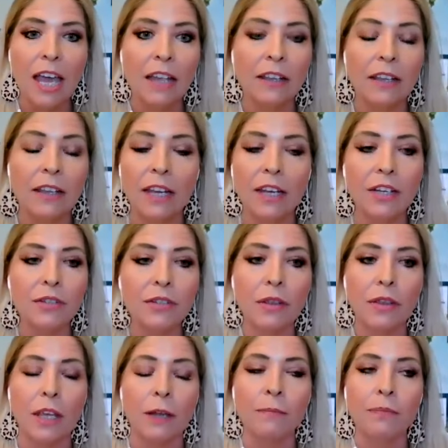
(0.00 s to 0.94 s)
And, and here's
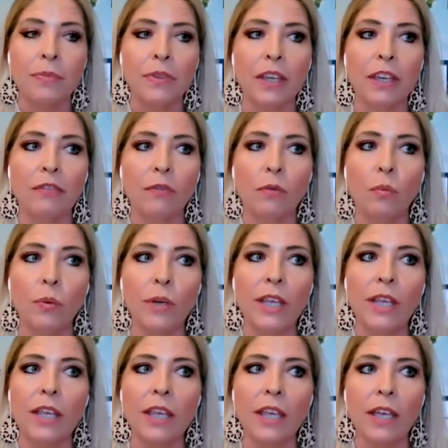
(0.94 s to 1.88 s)
the thing, if
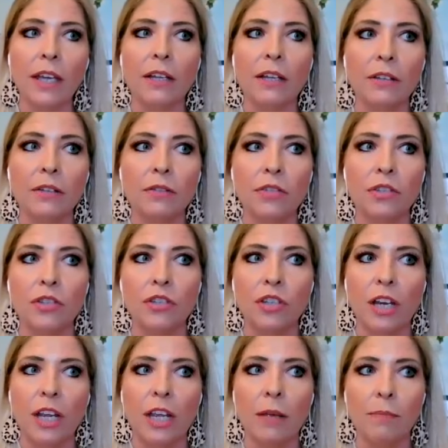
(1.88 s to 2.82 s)
we can't
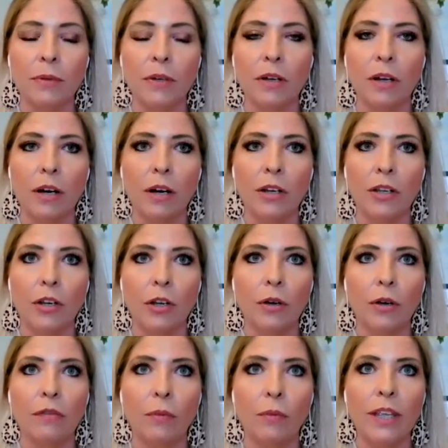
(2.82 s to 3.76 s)
shape our, you
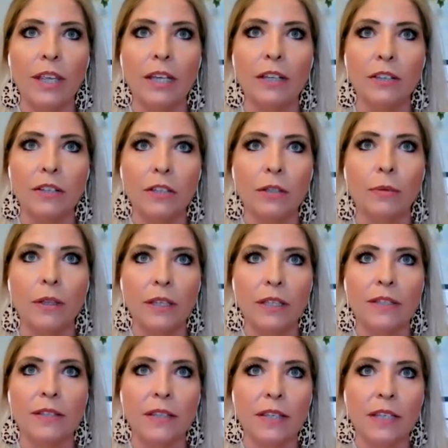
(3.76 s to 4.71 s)
know, if we can't deal with
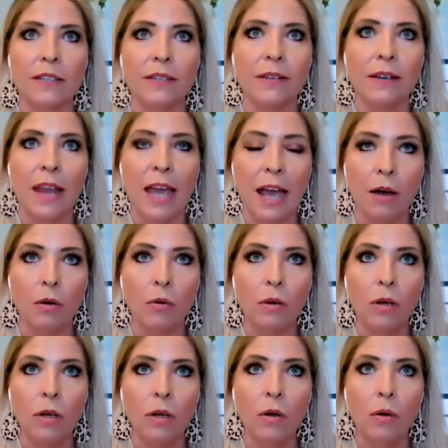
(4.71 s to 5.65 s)
these things
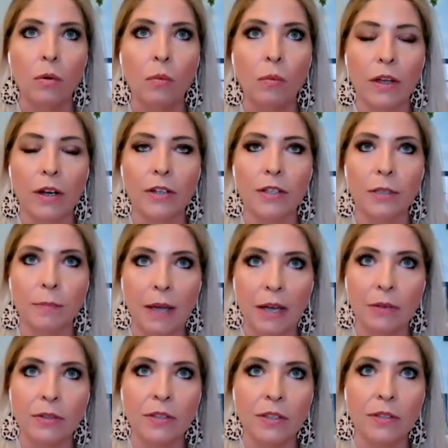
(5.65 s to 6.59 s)
now with our
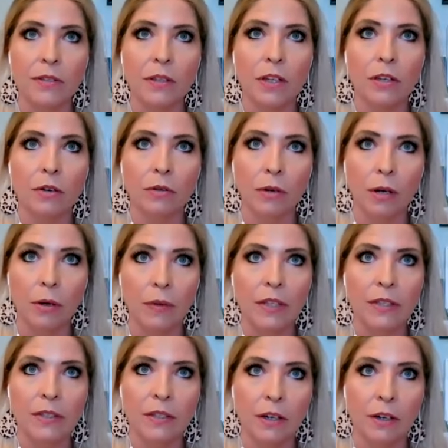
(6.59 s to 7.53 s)
spouses and grow
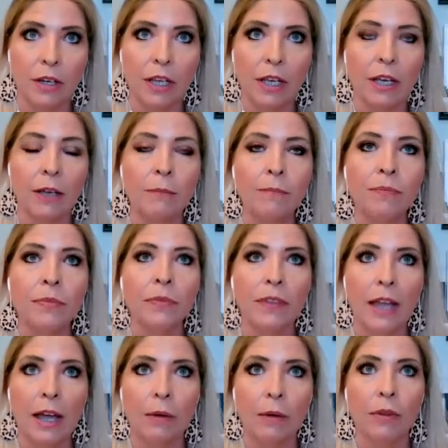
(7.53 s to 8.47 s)
in this area
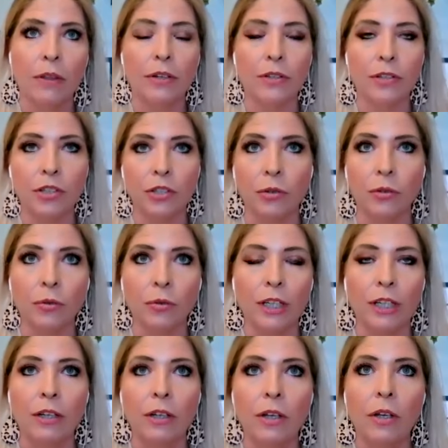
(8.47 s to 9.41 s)
now with our
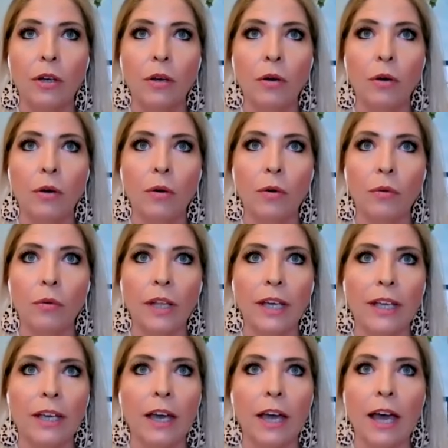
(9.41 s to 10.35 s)
children,
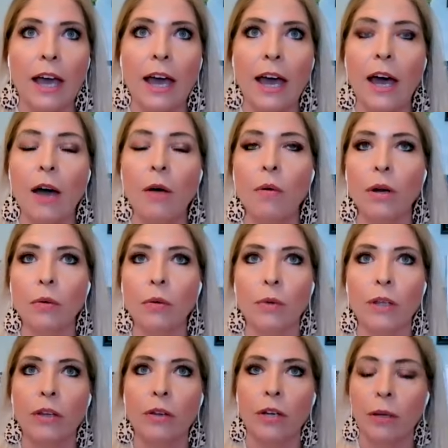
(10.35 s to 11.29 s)
like, how are
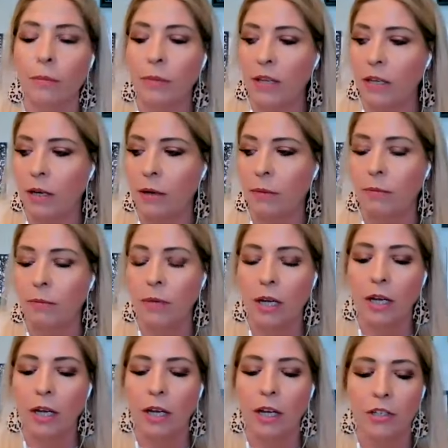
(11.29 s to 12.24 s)
we going to become
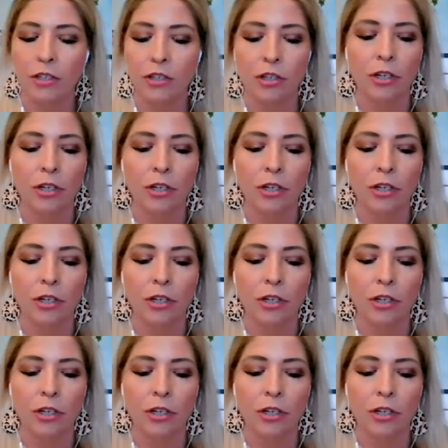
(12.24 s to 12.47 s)
a, a